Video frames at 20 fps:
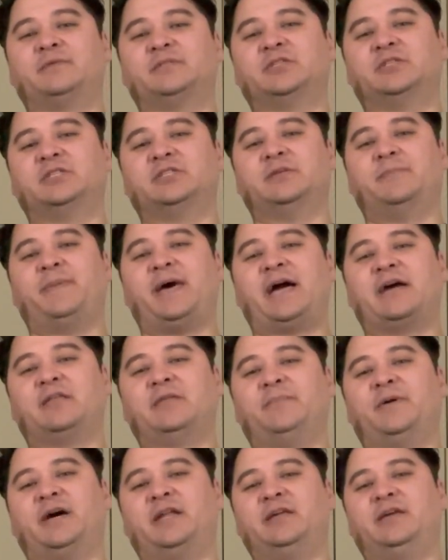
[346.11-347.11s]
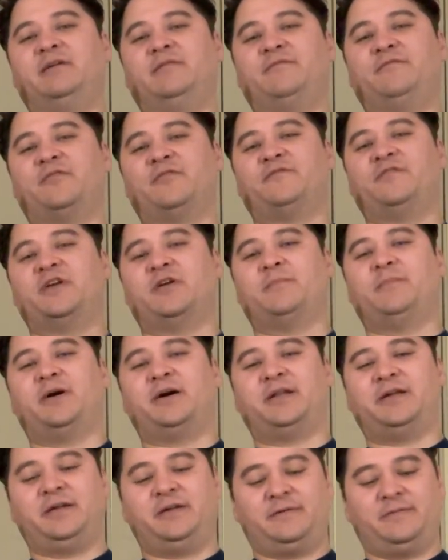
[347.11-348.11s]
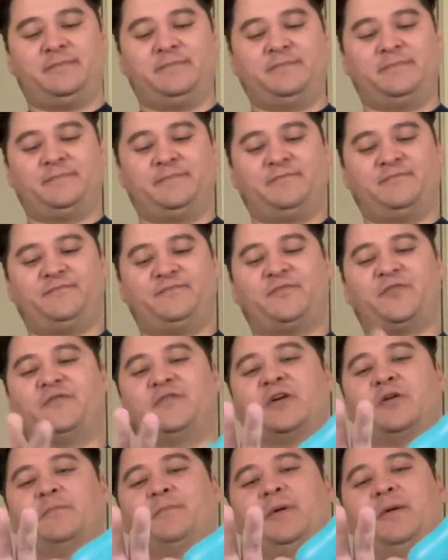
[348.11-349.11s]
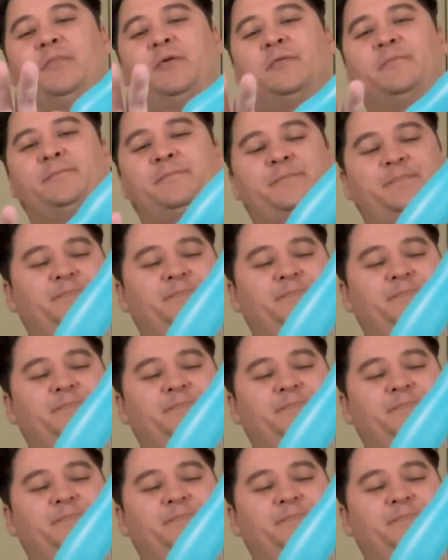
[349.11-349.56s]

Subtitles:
So this is the back of the body, 4-finger body, 4-finger bubble.